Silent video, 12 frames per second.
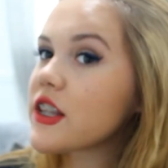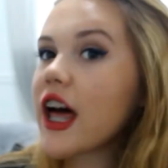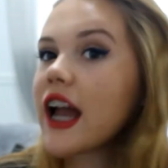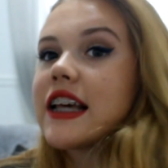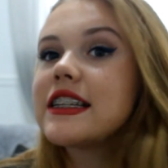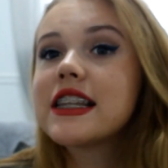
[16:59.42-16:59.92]
So
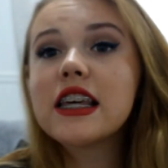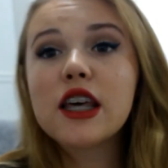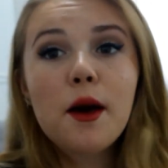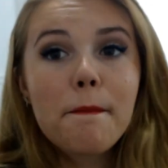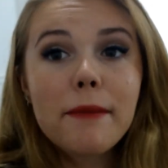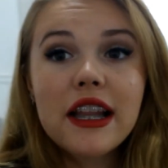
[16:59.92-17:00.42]
that is the
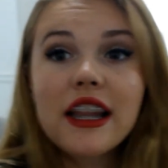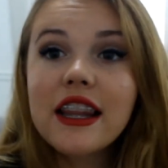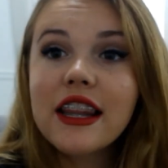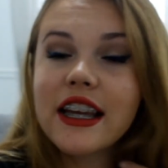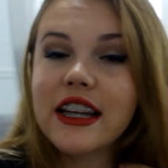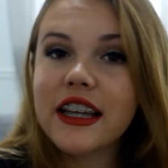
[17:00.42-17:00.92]

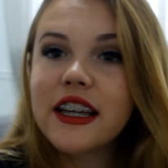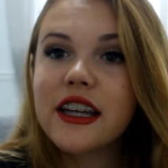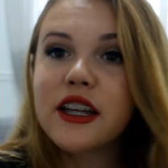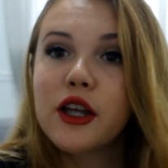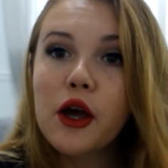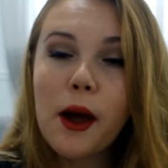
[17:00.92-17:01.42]

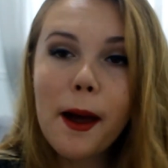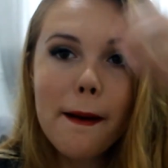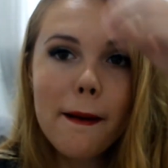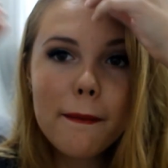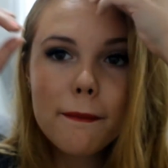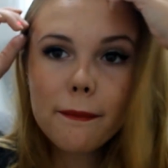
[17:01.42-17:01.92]
completed
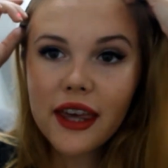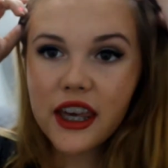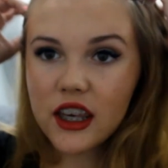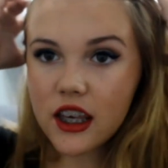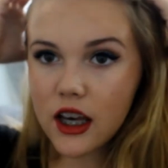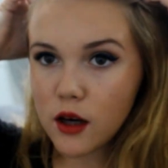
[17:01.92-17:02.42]

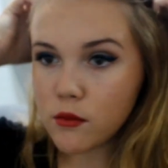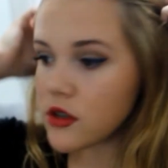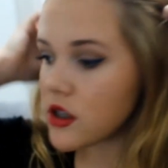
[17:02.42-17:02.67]
makeup